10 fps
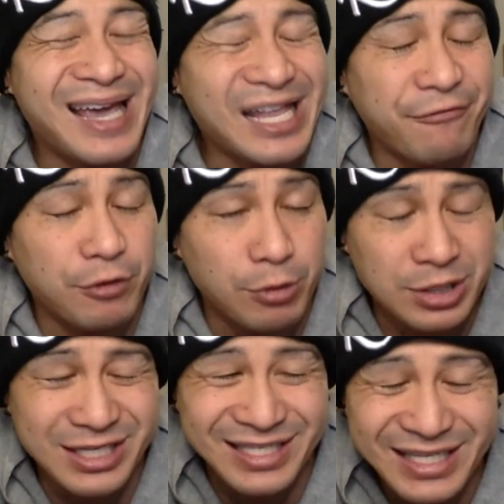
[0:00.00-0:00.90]
And if you were
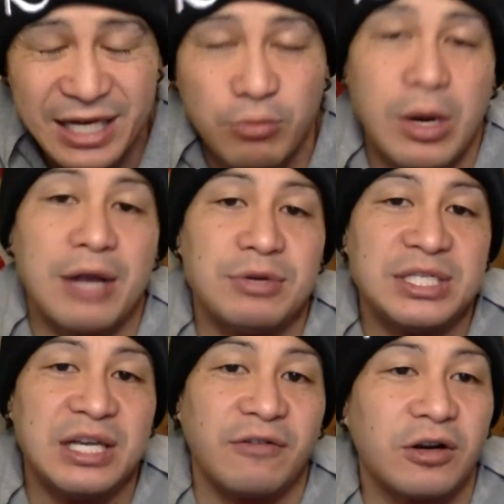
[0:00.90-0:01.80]
to stick wide
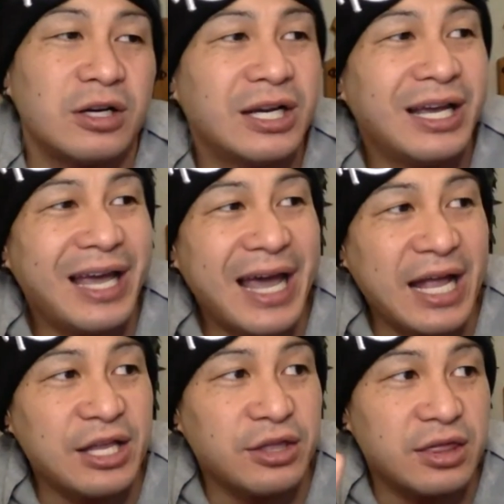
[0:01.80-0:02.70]
receiver
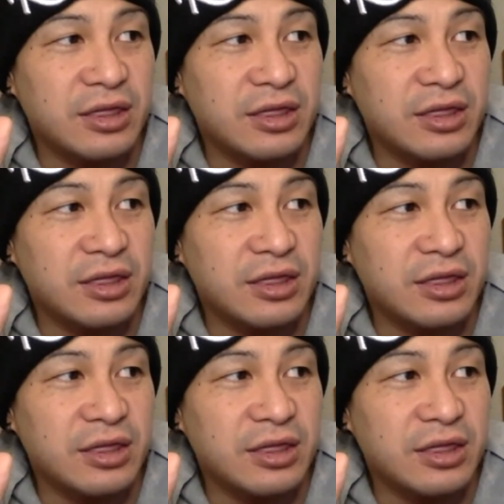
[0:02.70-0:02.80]
and